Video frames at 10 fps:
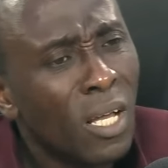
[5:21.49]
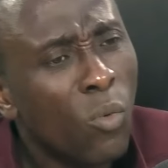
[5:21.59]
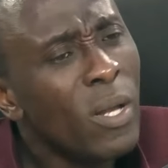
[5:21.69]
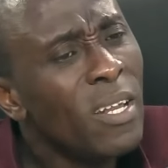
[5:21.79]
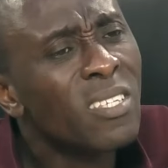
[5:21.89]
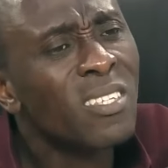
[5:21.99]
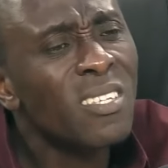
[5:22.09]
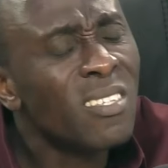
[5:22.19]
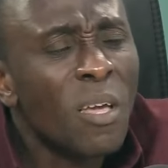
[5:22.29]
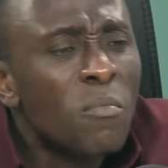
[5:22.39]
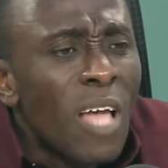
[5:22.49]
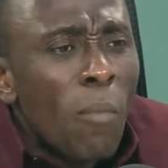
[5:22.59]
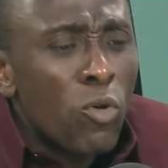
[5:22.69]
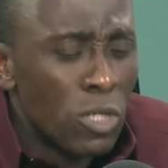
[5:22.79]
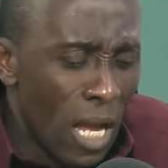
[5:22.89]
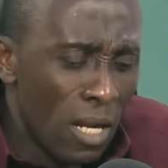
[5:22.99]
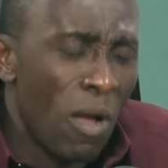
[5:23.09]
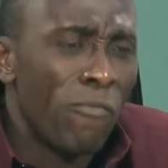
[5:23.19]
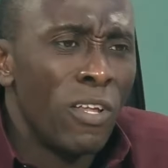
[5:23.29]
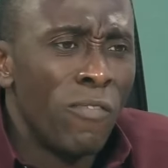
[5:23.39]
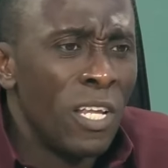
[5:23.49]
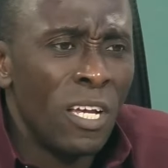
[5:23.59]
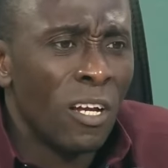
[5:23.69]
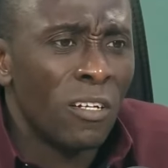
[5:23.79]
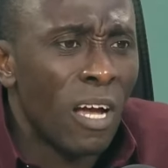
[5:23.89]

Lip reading: when the systems are brutal, I've lived in England,